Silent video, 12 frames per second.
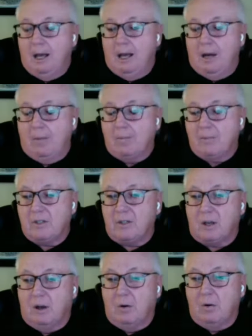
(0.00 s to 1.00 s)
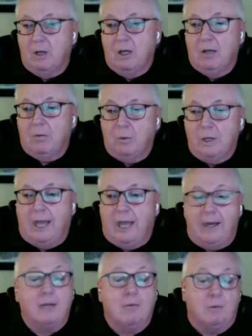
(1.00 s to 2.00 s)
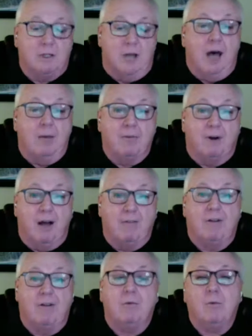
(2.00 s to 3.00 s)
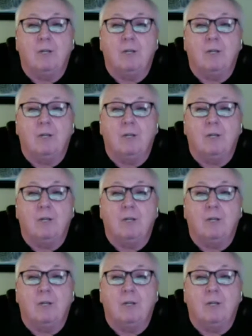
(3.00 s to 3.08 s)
And it was nonprofit.